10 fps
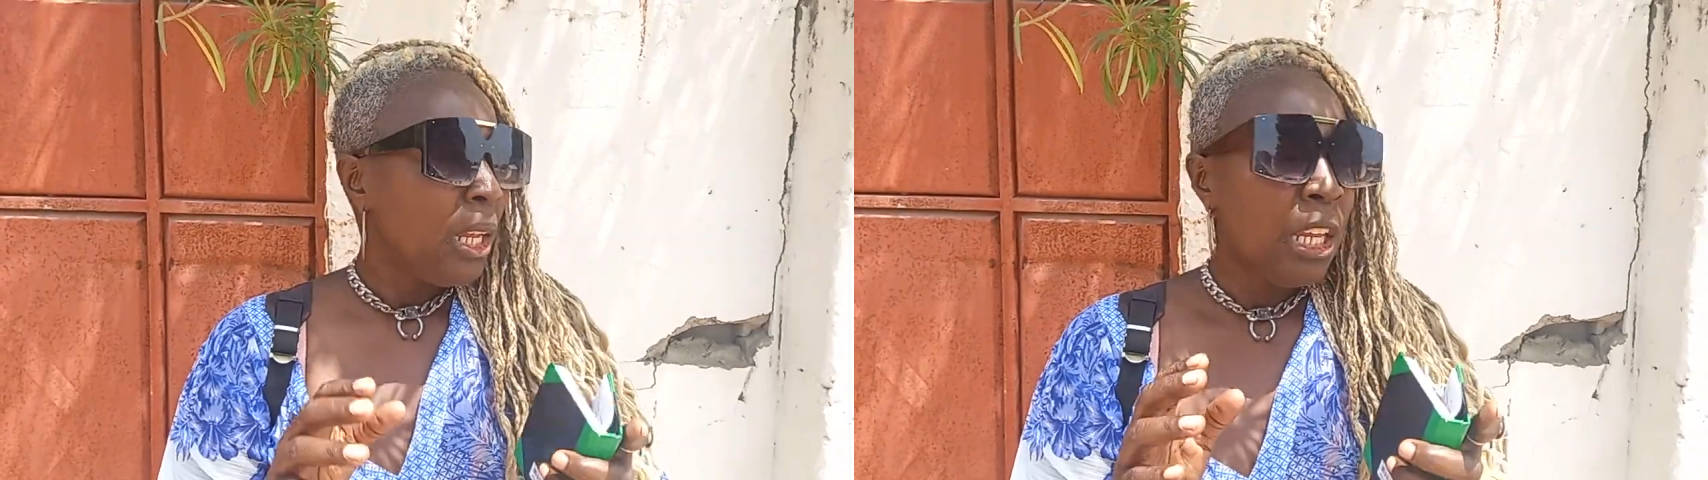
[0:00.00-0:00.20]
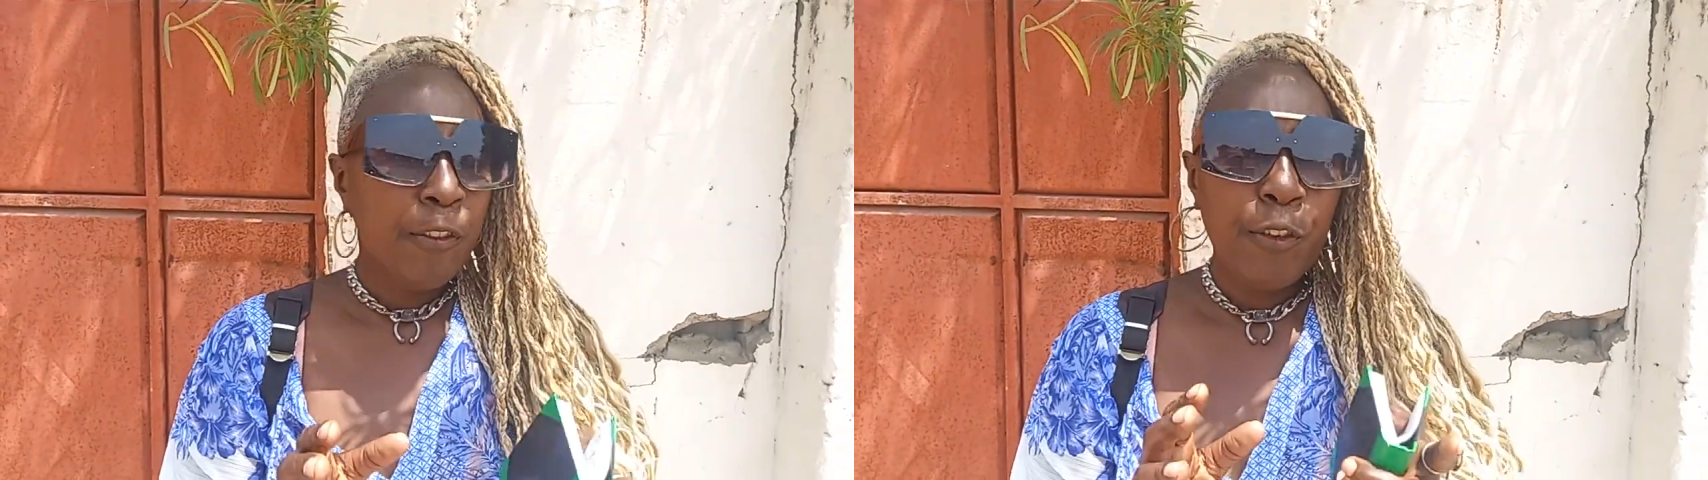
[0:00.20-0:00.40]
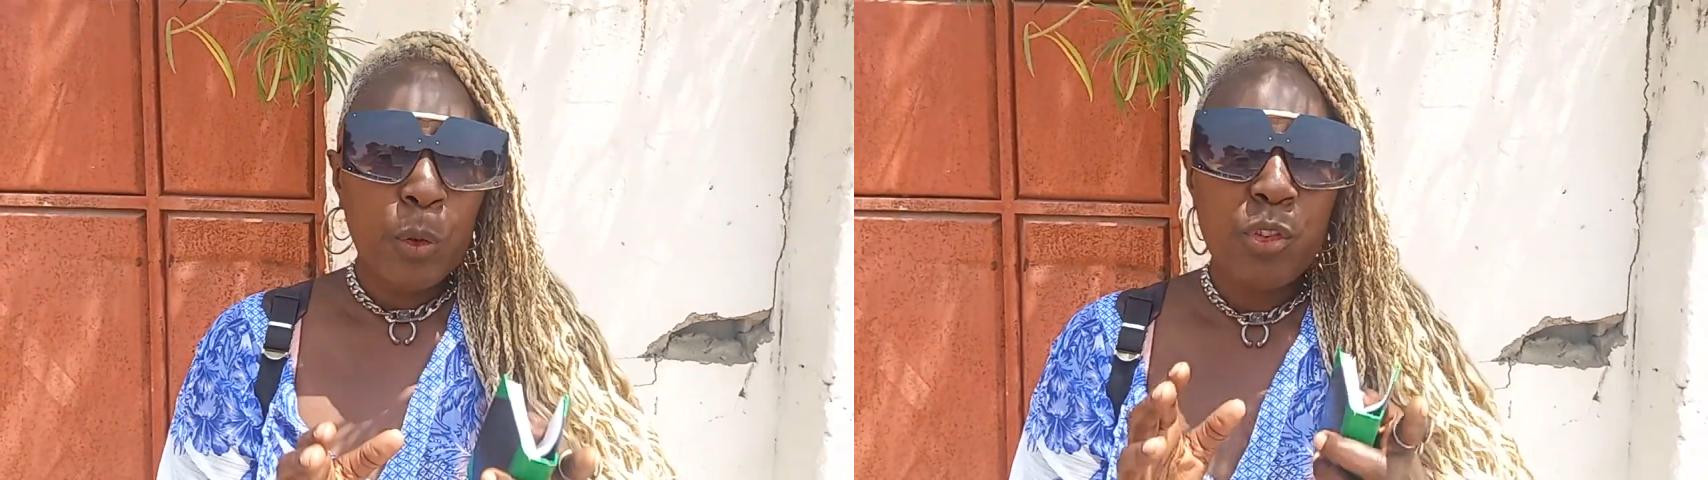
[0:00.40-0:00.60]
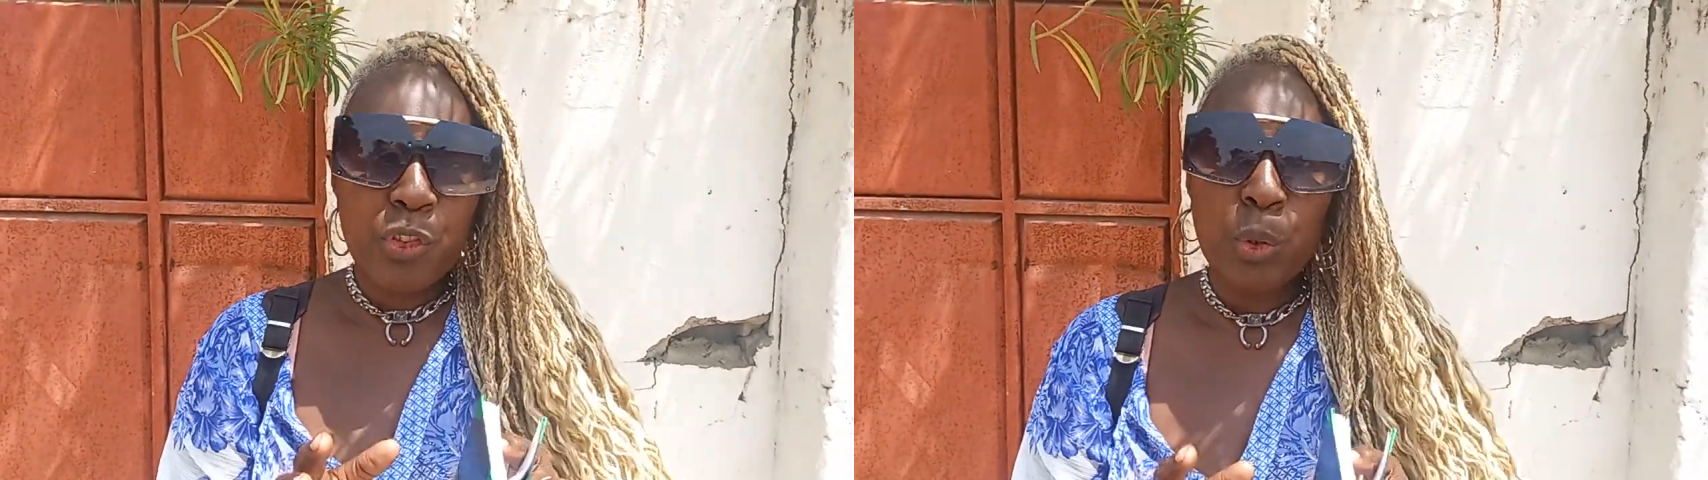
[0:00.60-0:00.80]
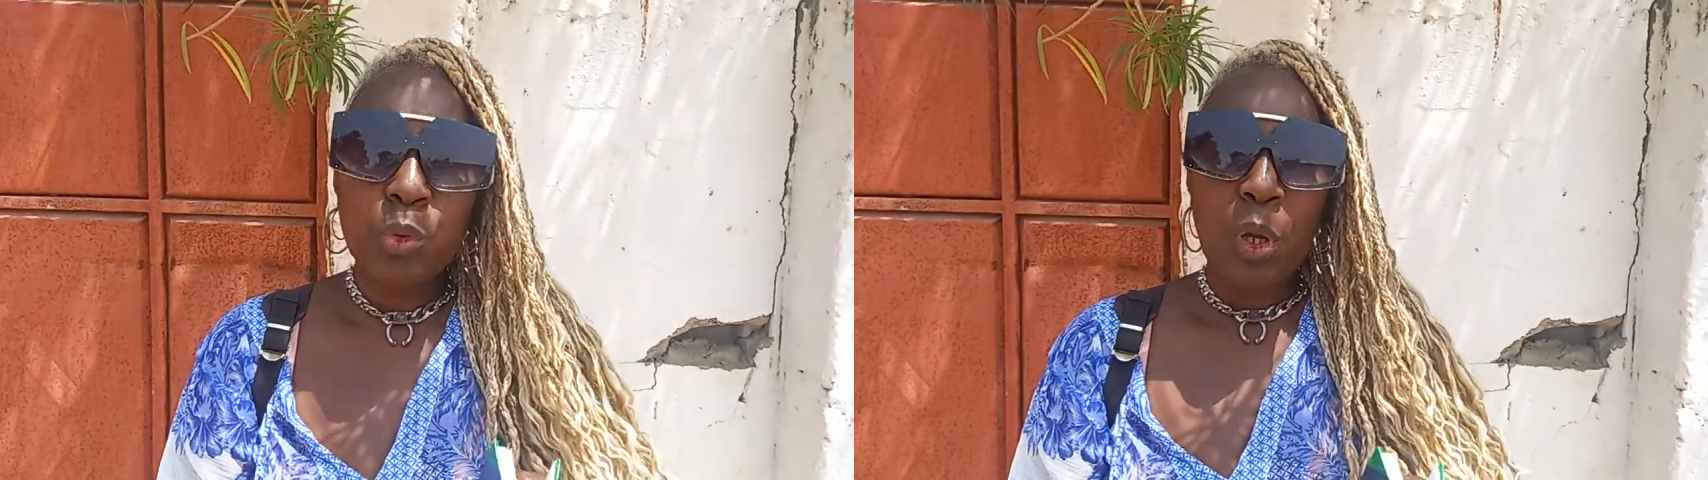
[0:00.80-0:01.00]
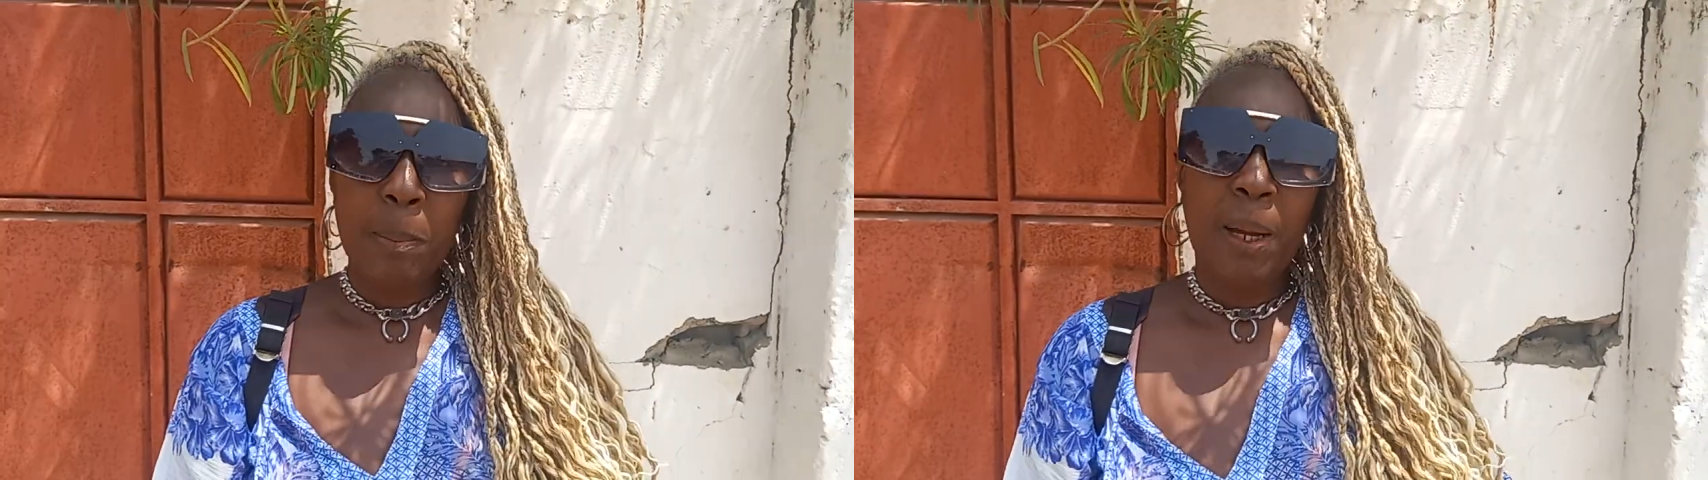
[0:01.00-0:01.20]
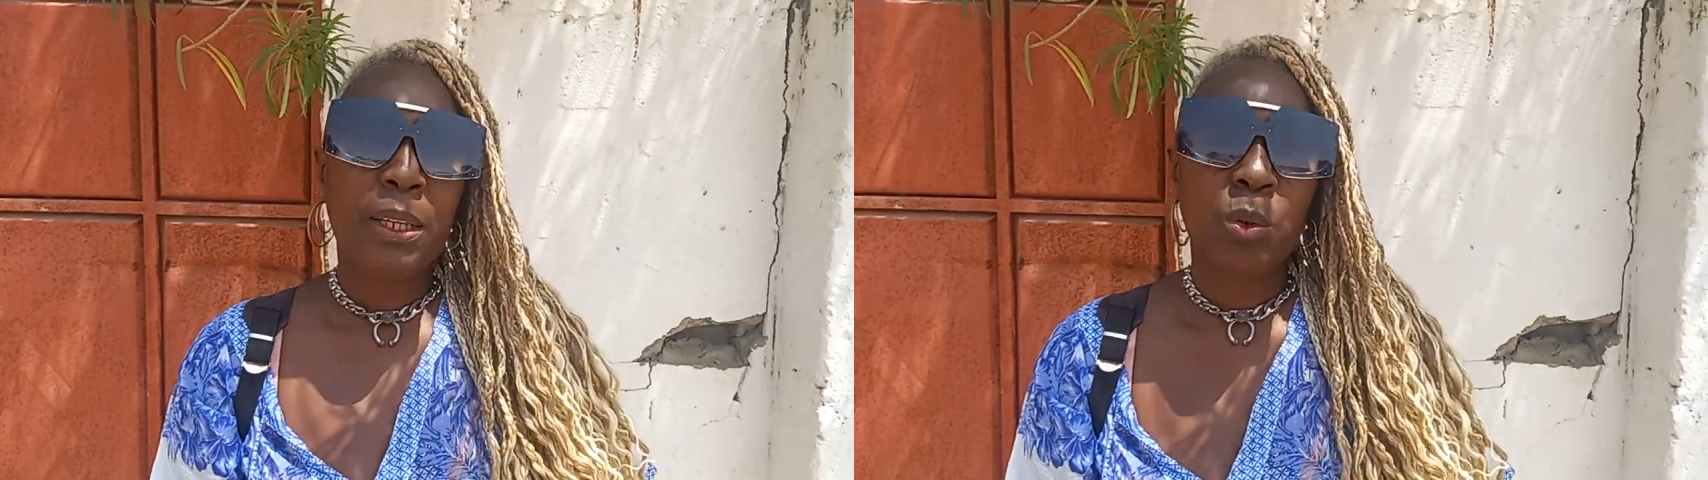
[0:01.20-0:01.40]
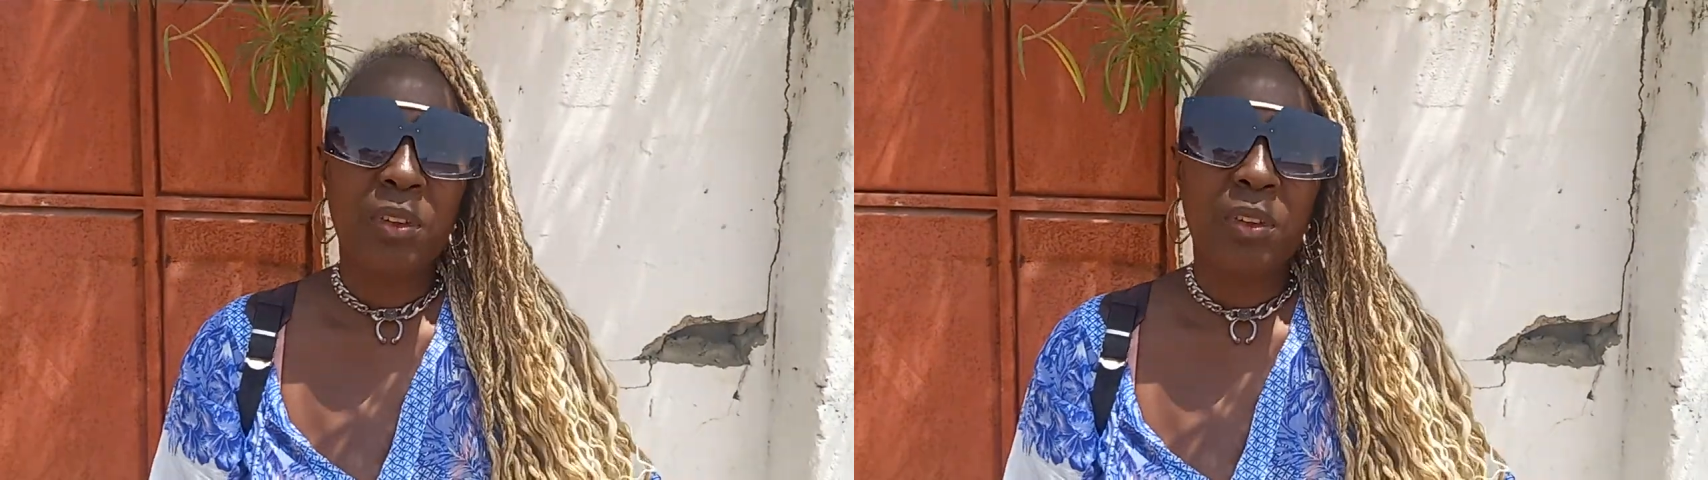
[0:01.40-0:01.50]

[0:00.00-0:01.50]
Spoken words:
If you still don't pay your